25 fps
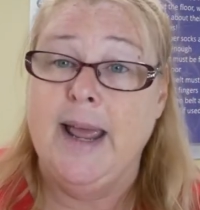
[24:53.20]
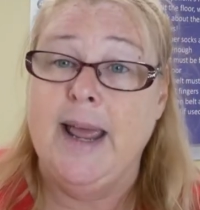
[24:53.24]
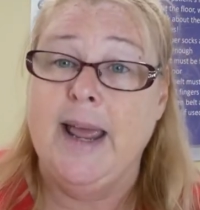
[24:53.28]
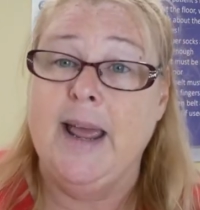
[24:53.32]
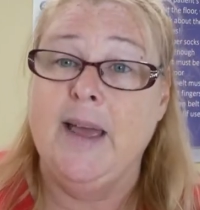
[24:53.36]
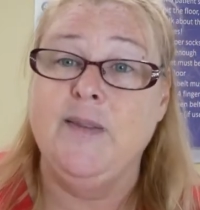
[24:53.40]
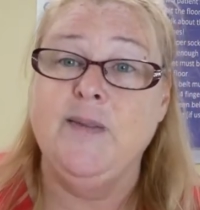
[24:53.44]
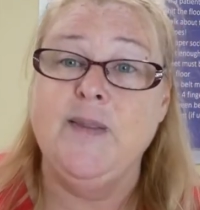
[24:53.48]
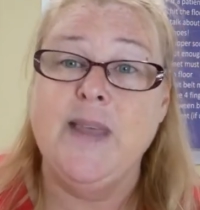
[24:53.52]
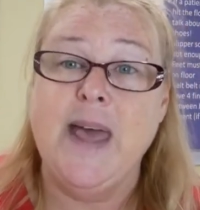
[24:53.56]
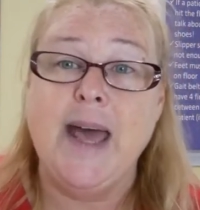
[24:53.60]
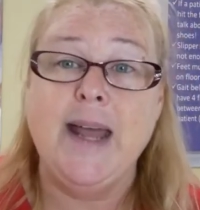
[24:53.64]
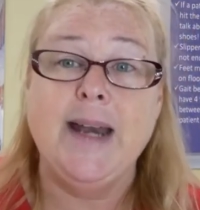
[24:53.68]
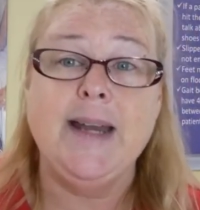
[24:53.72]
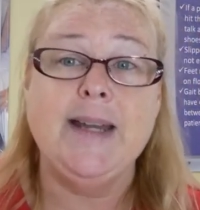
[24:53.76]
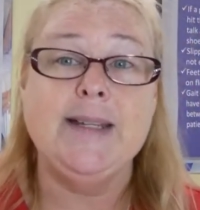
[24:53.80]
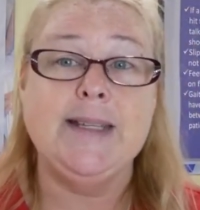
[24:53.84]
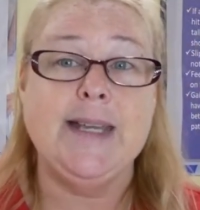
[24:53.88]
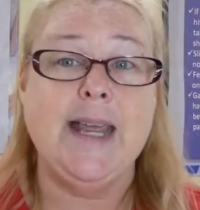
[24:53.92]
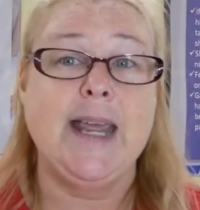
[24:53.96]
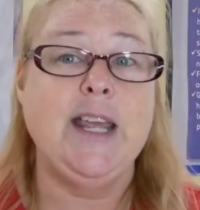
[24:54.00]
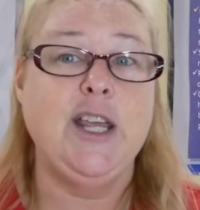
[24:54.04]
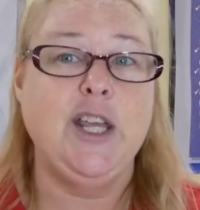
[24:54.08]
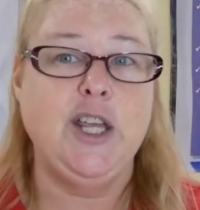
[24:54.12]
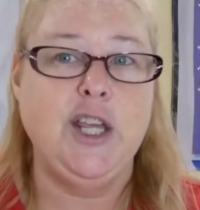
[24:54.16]
And that
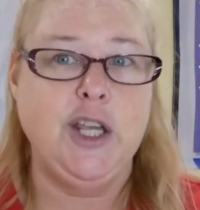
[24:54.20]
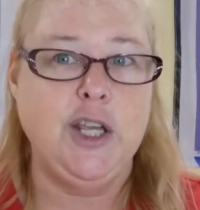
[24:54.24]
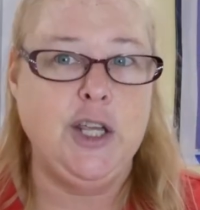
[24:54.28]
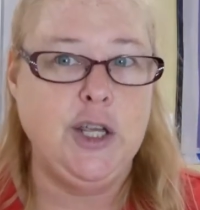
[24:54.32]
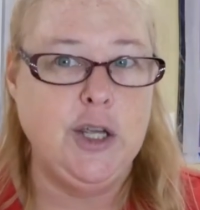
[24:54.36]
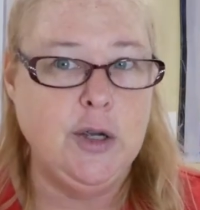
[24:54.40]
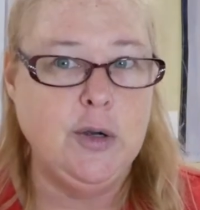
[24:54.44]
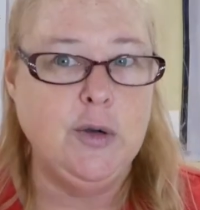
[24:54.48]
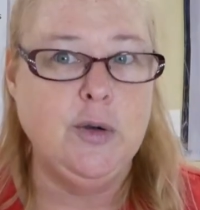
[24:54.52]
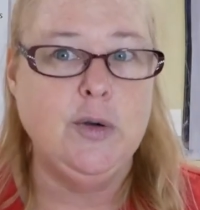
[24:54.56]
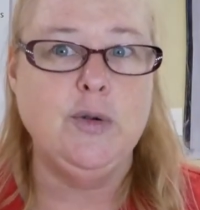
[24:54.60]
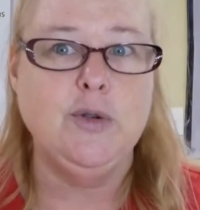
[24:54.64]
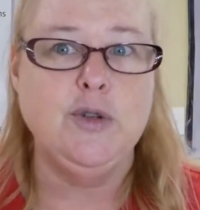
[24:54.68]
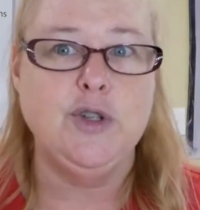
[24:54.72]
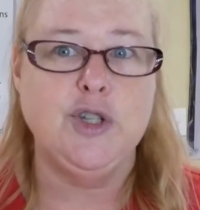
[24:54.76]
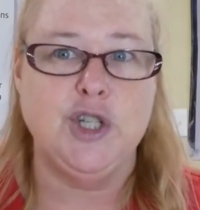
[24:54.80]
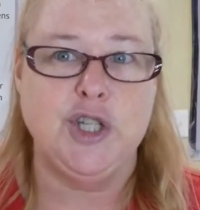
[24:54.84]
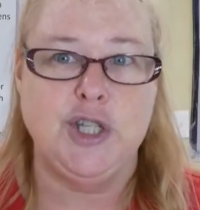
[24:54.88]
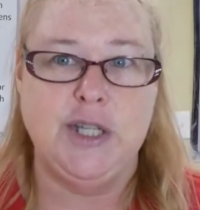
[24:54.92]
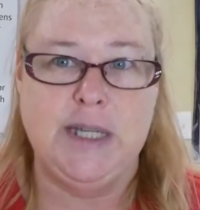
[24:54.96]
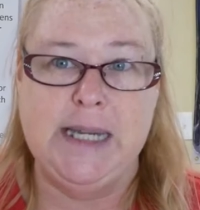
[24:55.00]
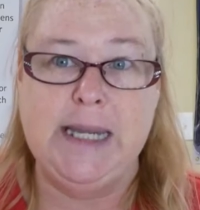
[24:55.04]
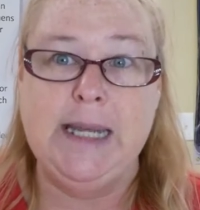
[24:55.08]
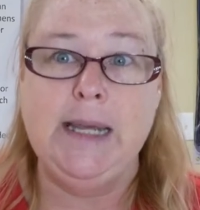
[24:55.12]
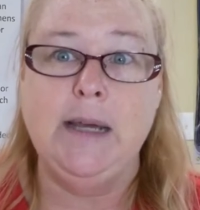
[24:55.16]
is a
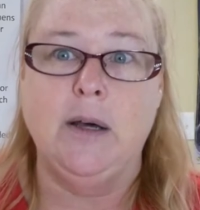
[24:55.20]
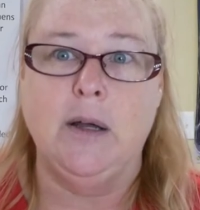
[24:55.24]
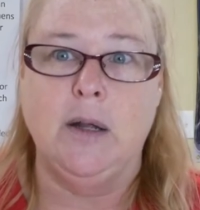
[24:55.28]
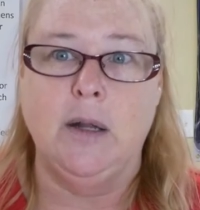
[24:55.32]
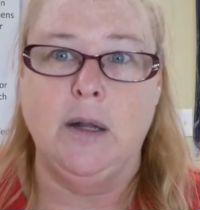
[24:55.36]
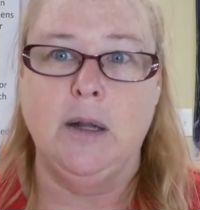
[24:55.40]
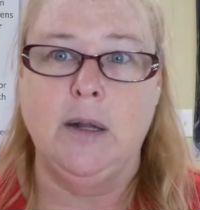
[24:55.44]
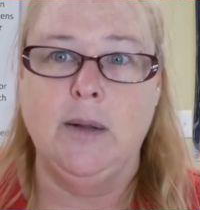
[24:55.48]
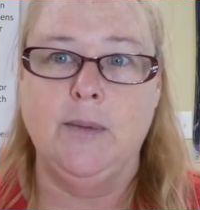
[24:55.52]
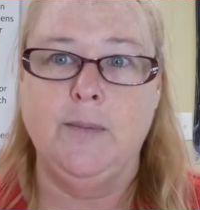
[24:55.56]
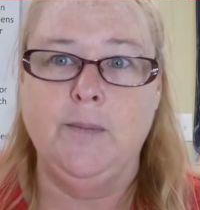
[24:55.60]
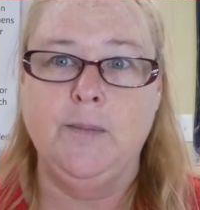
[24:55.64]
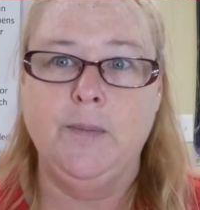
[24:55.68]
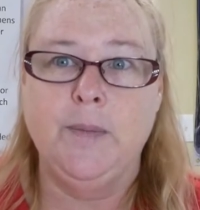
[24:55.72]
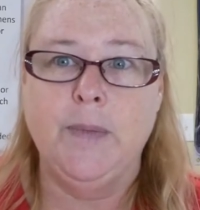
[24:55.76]
huge deal.